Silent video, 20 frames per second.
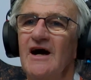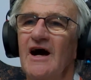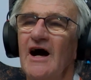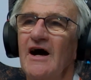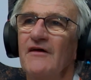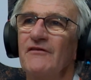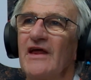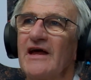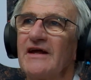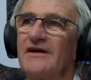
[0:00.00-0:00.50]

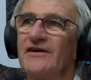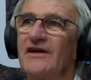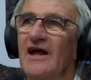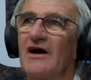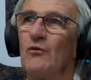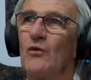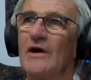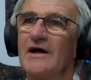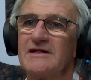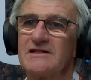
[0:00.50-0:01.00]
and then
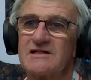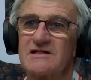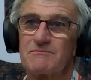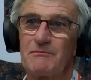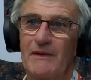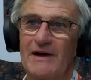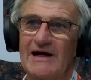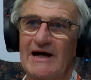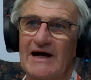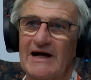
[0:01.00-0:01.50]
went
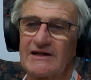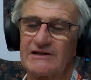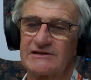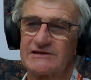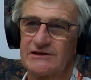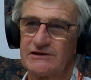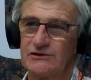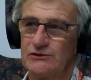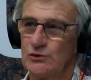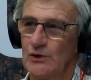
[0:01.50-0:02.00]
back
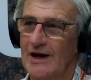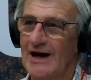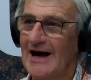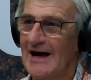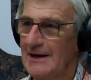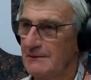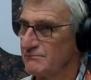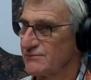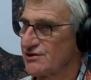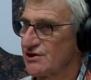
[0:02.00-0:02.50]
to
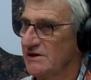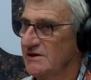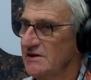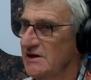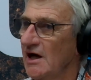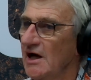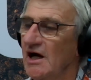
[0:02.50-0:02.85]
Hampshire,